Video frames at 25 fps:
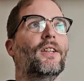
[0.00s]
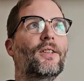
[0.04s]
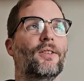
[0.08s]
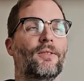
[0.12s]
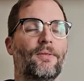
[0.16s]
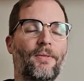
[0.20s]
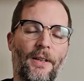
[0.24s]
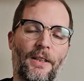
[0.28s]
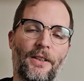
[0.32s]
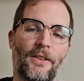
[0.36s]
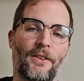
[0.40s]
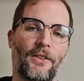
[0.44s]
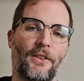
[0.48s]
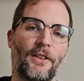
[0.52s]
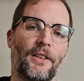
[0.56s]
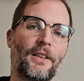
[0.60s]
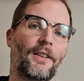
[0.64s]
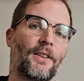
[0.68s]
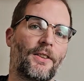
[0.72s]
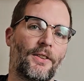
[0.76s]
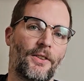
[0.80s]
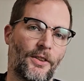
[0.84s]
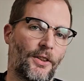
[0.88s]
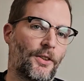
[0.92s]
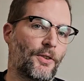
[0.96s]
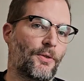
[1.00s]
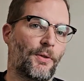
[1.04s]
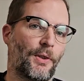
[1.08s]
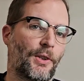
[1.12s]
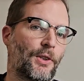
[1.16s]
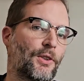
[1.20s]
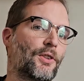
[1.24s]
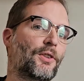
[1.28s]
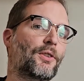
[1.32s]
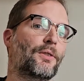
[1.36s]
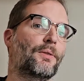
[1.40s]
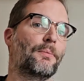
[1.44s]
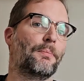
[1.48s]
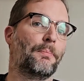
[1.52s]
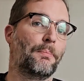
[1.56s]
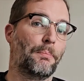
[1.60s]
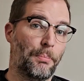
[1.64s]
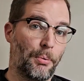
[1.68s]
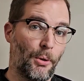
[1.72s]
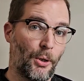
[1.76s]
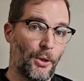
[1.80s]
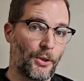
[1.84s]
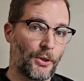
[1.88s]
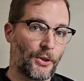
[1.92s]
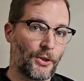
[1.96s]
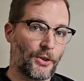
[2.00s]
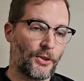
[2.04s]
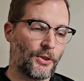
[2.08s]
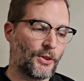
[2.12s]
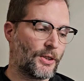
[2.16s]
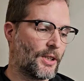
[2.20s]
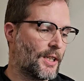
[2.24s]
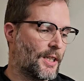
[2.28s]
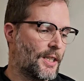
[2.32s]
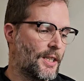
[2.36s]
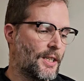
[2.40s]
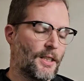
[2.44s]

fantasy and science fiction books.